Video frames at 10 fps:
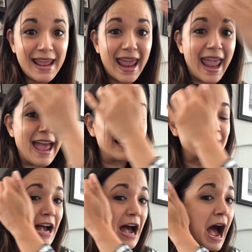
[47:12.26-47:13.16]
And
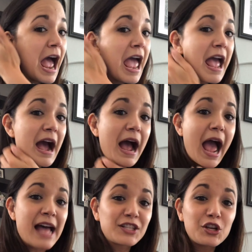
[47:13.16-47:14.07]

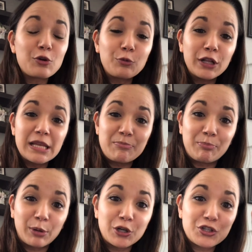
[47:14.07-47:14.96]
that's going to really
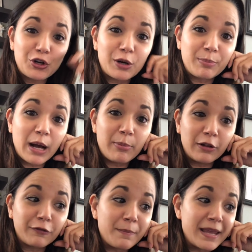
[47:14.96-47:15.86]
burst her bubble
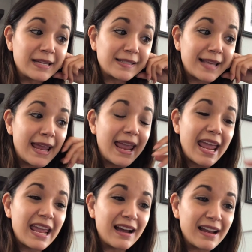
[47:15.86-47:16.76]
for me to say,
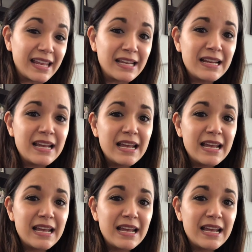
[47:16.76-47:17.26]
hey, honey,